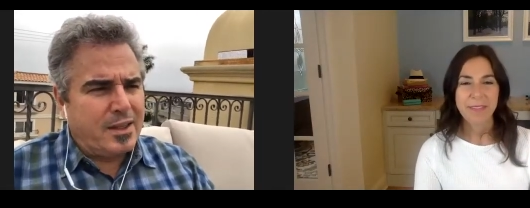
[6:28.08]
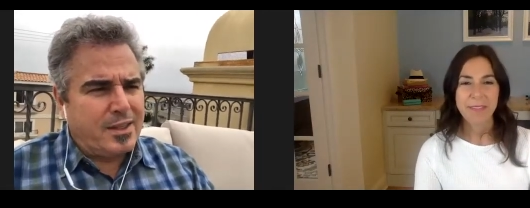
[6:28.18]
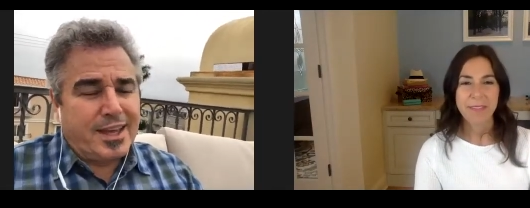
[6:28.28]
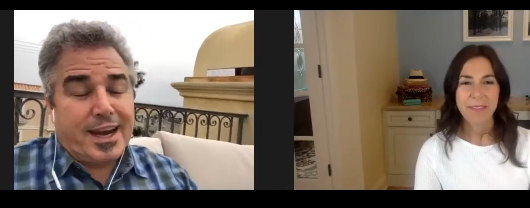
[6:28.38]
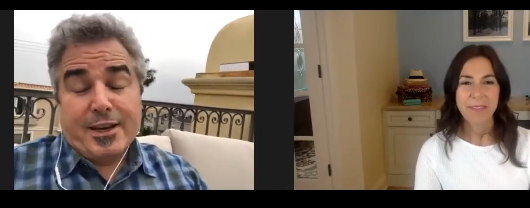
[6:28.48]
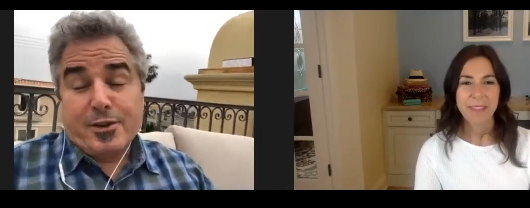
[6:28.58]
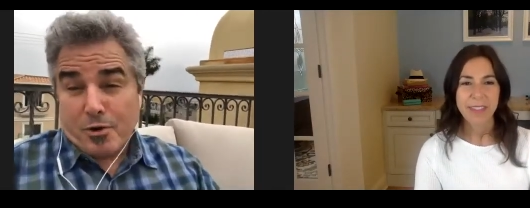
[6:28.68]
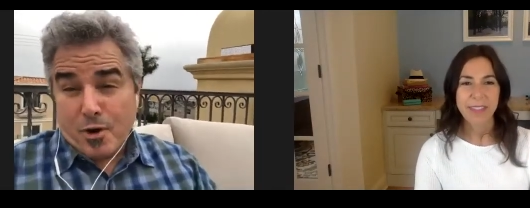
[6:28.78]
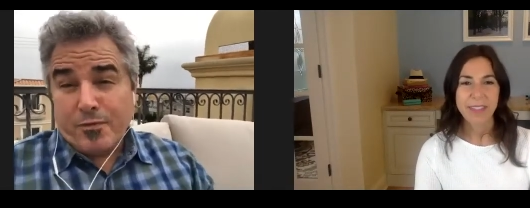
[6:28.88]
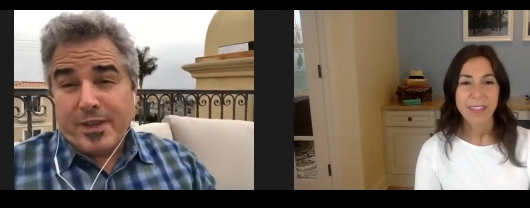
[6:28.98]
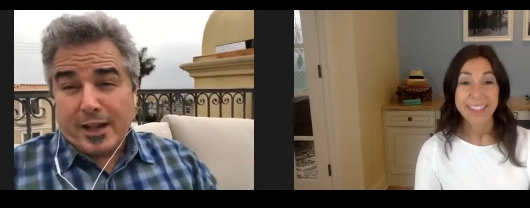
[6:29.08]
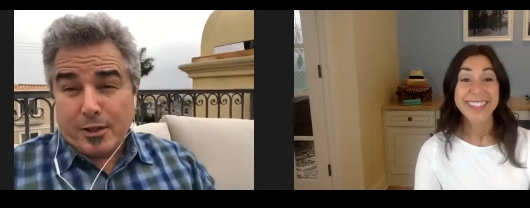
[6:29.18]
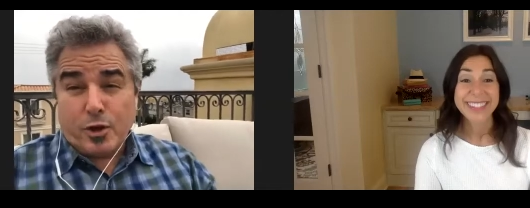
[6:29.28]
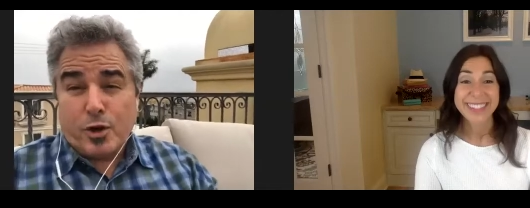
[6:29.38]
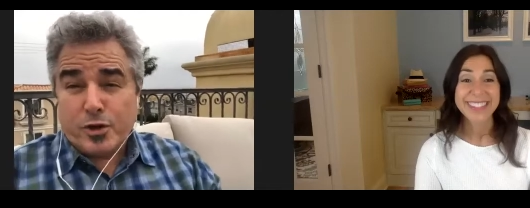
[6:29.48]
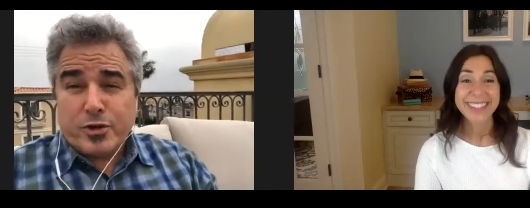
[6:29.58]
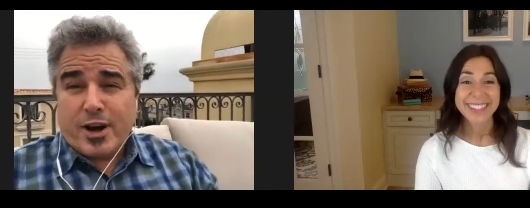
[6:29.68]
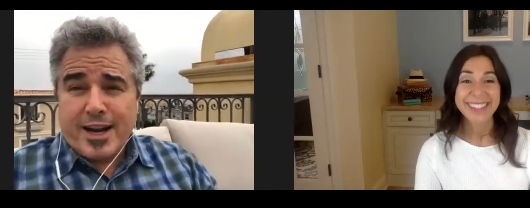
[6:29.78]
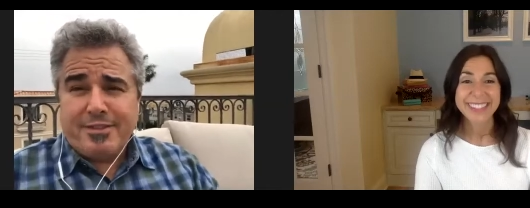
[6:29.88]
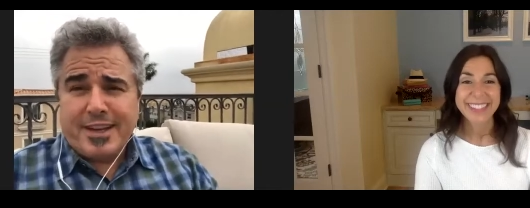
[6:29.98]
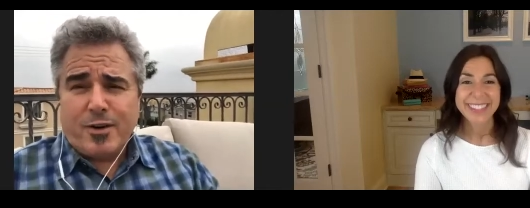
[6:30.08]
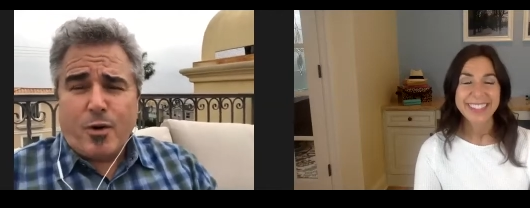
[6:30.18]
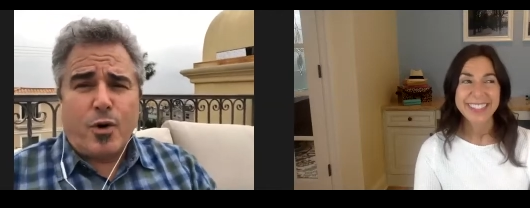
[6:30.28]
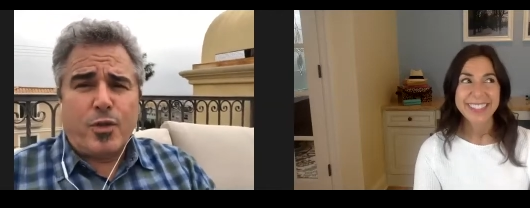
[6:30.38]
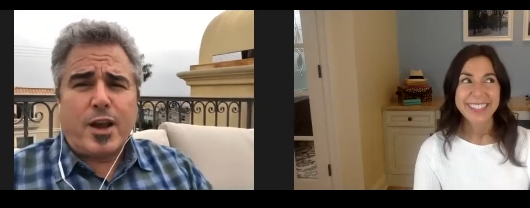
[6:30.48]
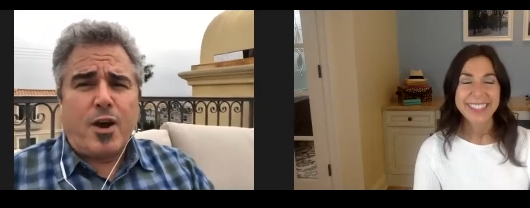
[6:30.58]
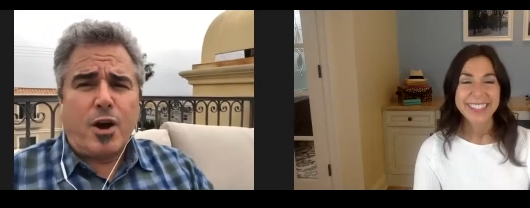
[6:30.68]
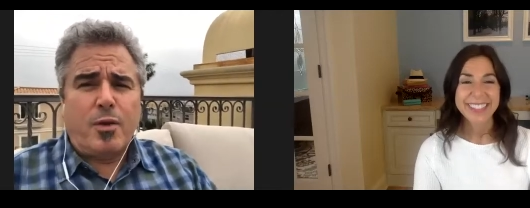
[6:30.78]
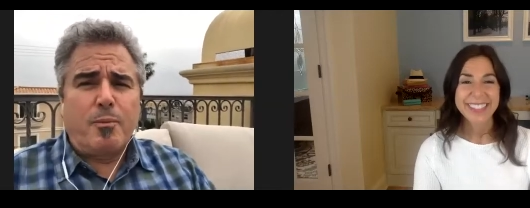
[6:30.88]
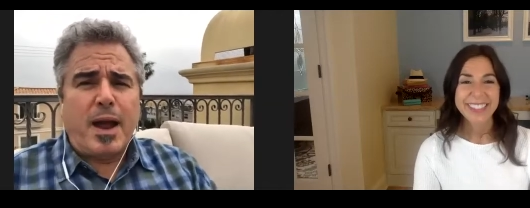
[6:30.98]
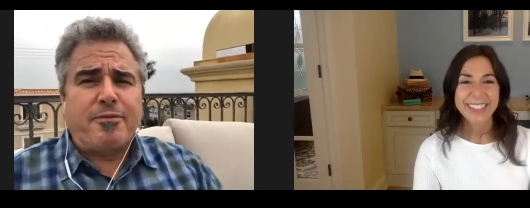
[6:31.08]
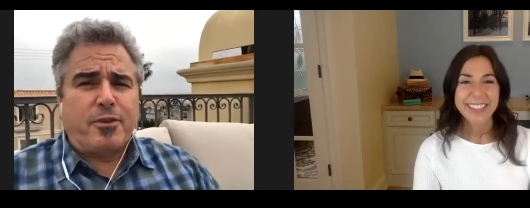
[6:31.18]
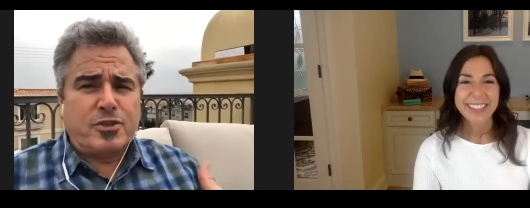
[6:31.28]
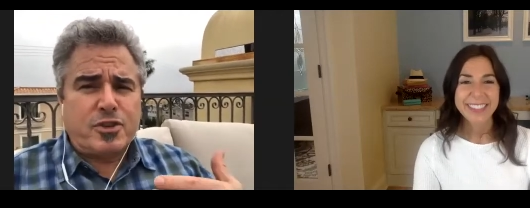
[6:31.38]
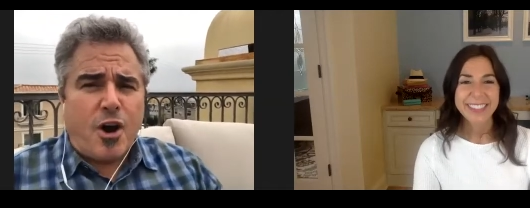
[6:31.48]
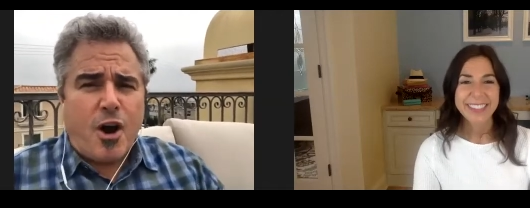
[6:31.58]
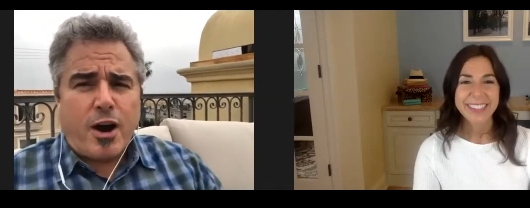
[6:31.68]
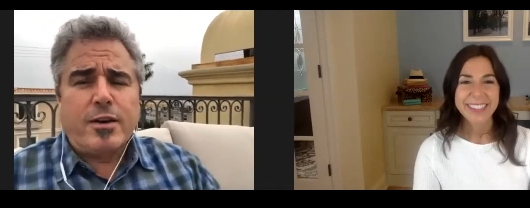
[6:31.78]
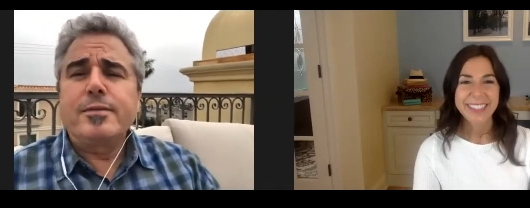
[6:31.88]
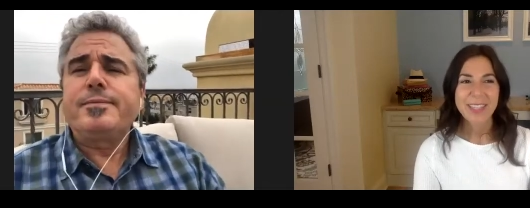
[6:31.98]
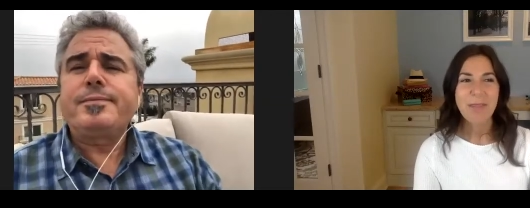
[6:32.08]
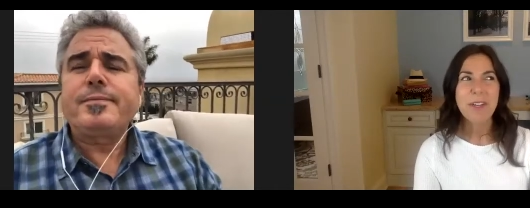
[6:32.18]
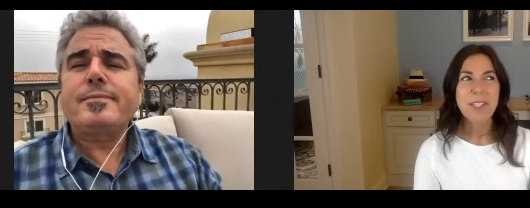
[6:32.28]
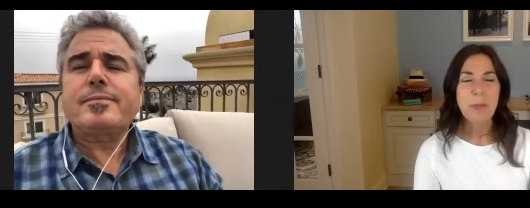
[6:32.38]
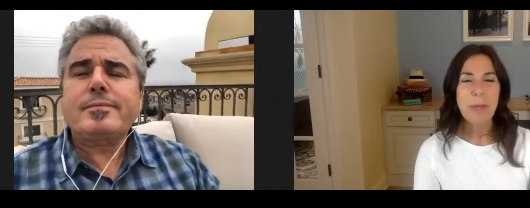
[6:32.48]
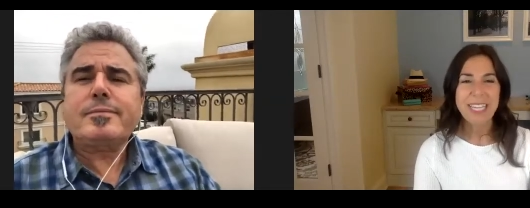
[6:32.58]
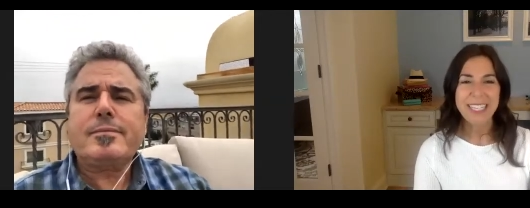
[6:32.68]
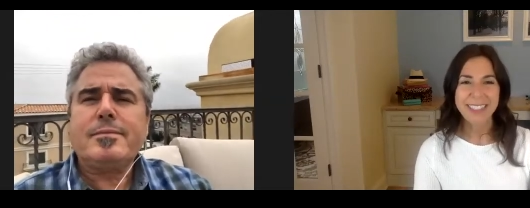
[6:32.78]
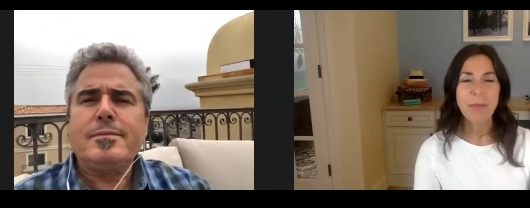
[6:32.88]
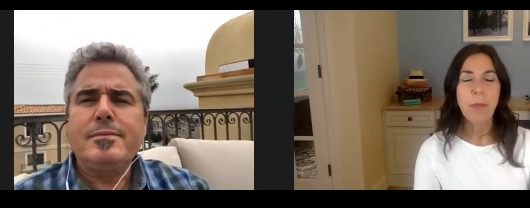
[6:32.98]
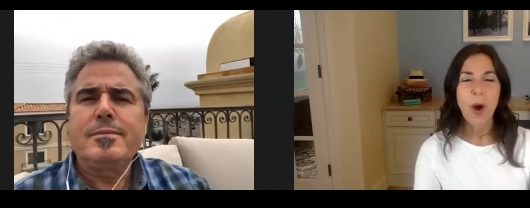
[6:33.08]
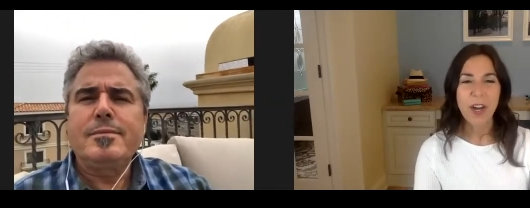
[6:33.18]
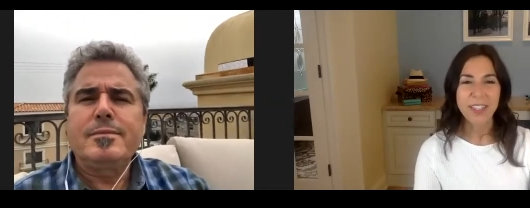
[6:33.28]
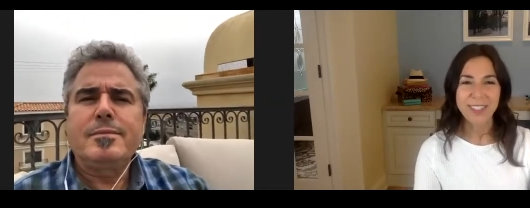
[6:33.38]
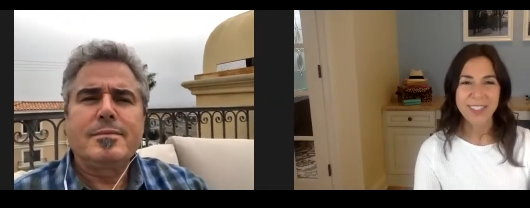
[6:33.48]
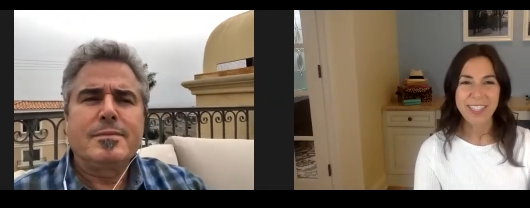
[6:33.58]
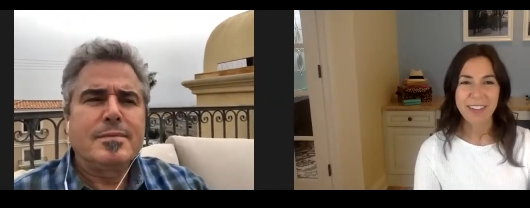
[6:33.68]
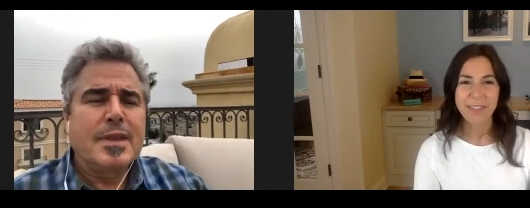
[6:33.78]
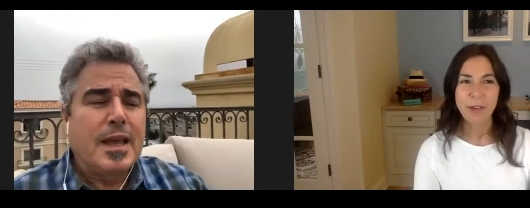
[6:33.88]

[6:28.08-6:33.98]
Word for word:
Speaker 1: That I drove, that I learned to drive in, or the car, my first car?
Speaker 2: The one you picked, you bought yourself,